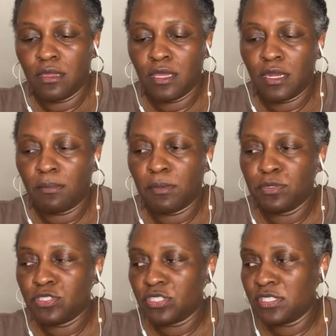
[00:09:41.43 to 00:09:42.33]
And I'm gonna
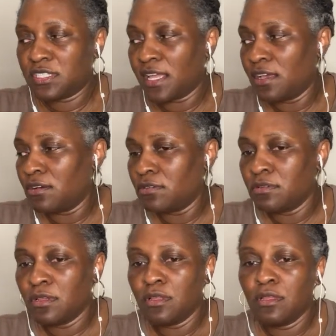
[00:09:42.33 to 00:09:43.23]
push these down
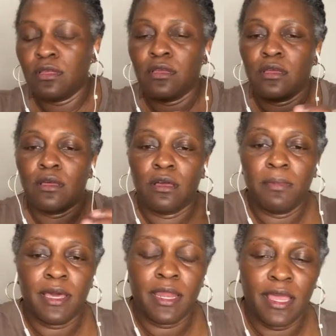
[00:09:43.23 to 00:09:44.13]

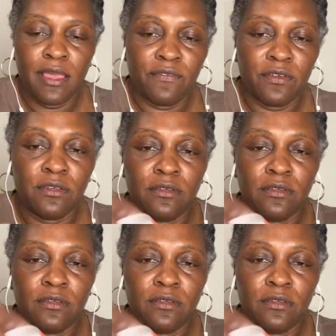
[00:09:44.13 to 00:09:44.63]
about half an inch.